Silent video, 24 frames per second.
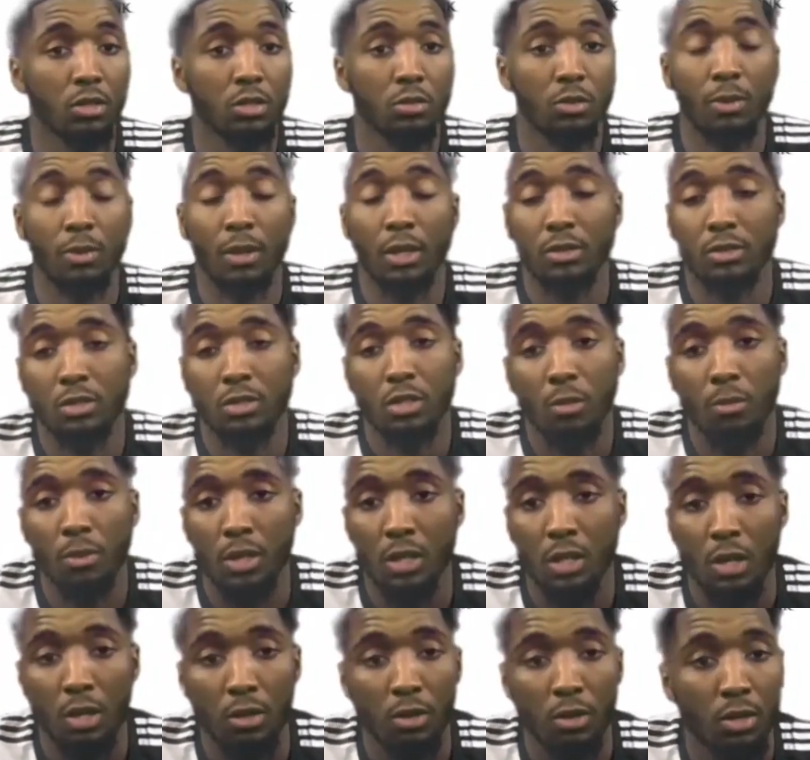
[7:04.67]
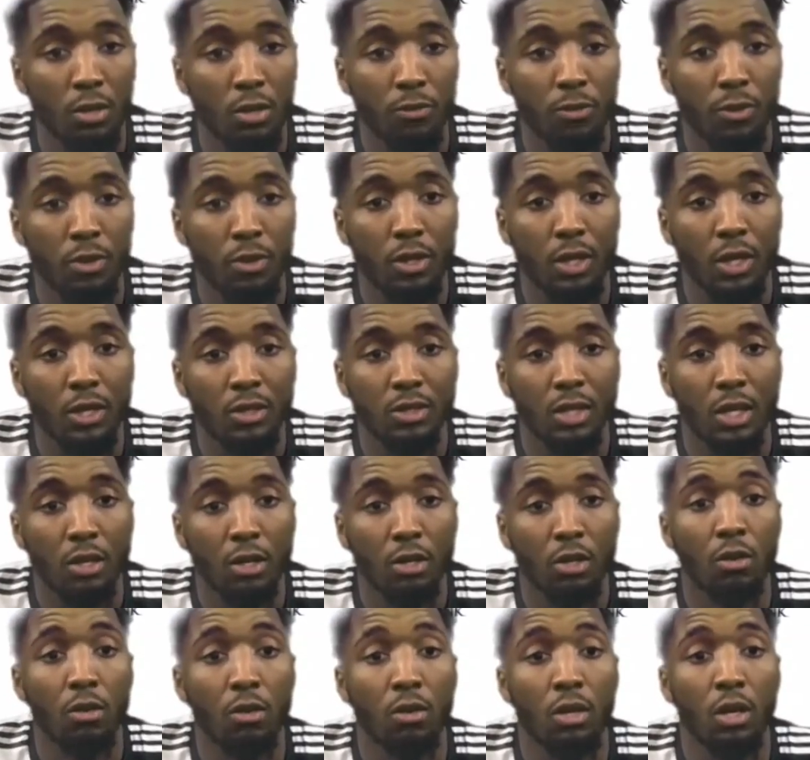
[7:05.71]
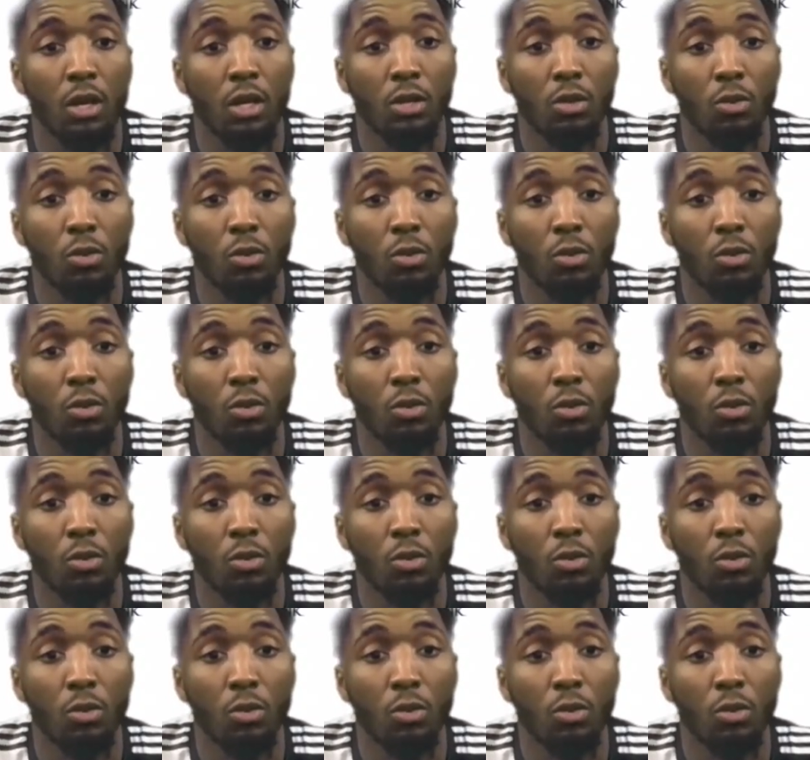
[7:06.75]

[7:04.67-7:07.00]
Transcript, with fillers: You know, it should be about so many other different things that are going